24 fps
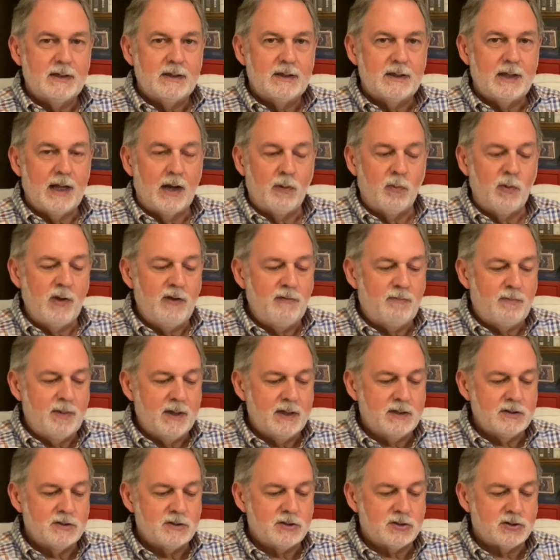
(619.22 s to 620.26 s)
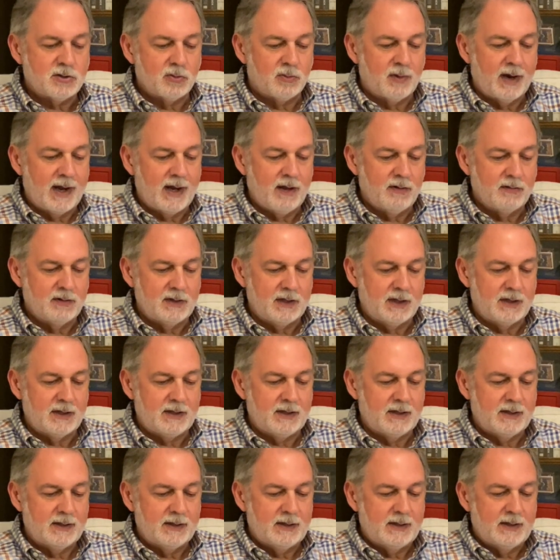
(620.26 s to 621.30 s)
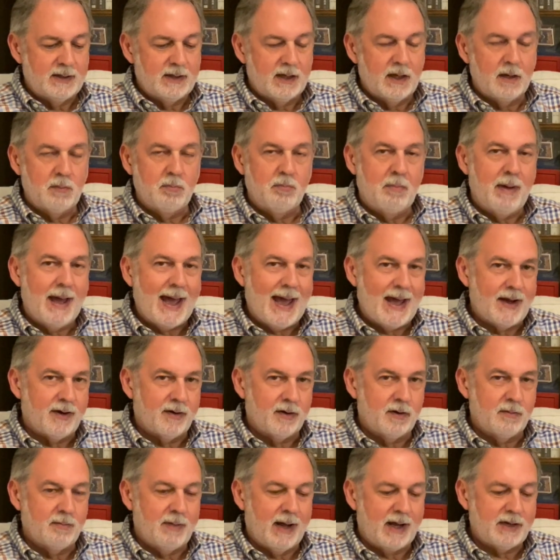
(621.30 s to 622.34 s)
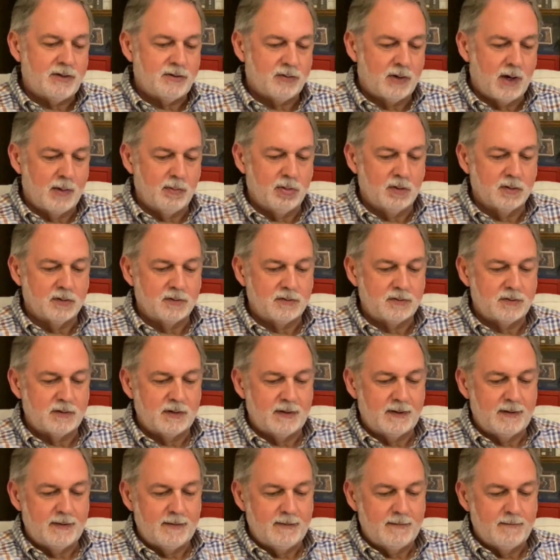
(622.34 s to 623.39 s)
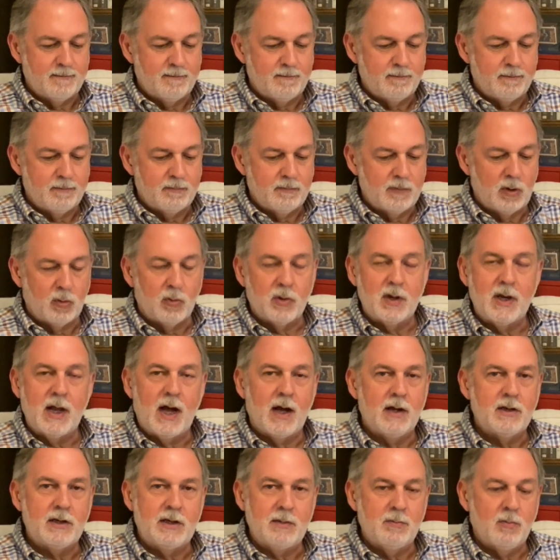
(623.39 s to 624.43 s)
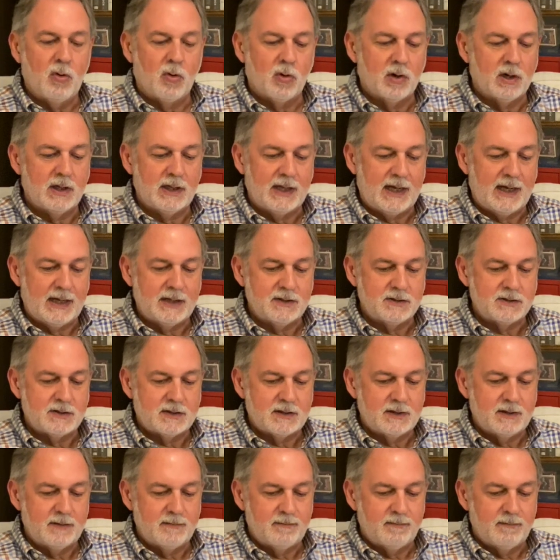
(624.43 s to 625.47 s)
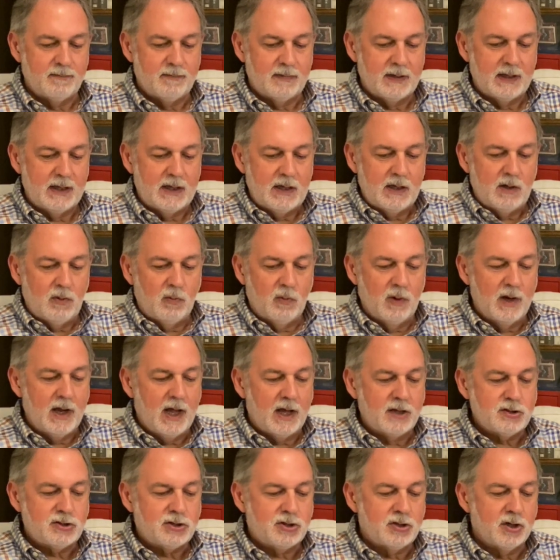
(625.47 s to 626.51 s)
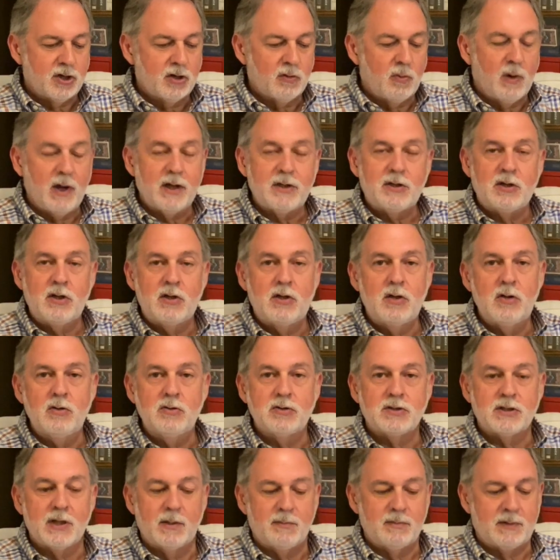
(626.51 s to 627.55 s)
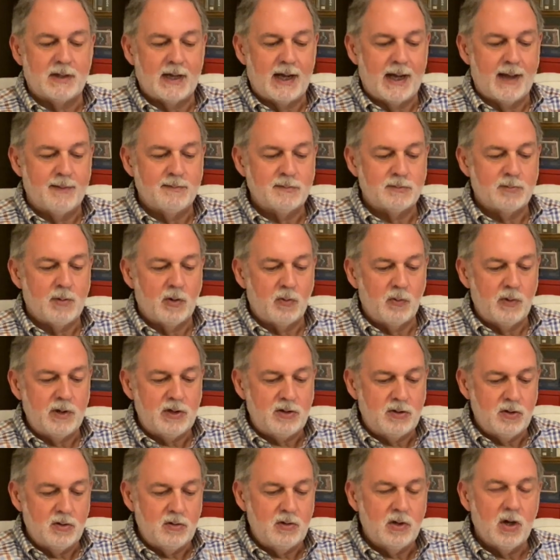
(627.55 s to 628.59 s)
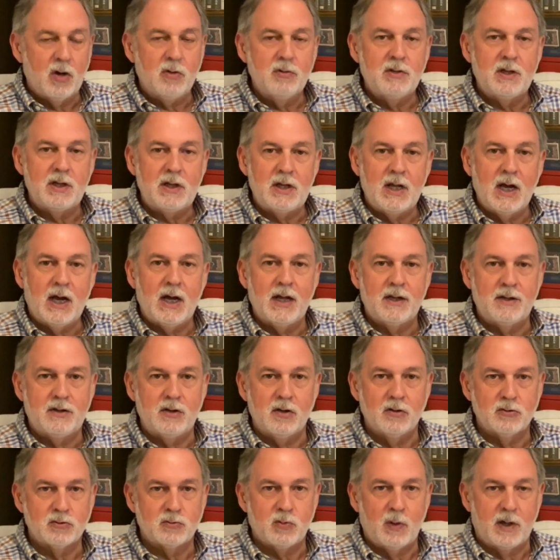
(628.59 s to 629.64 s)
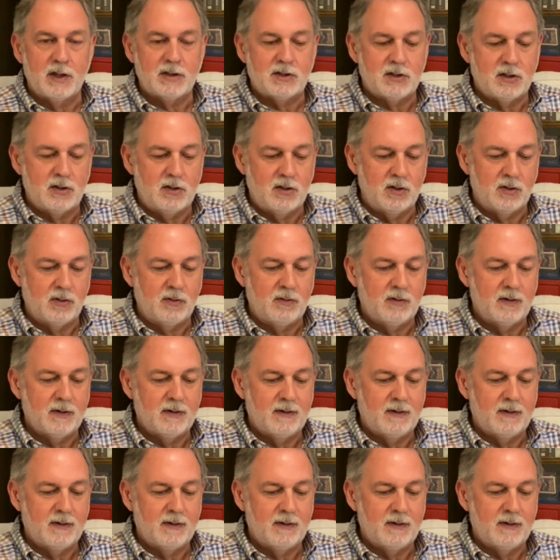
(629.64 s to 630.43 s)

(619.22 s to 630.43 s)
Now, we've been surrounded and battered by troubles, but we're not demoralized. We're not sure what to do sometimes, but we do know that God knows what to do.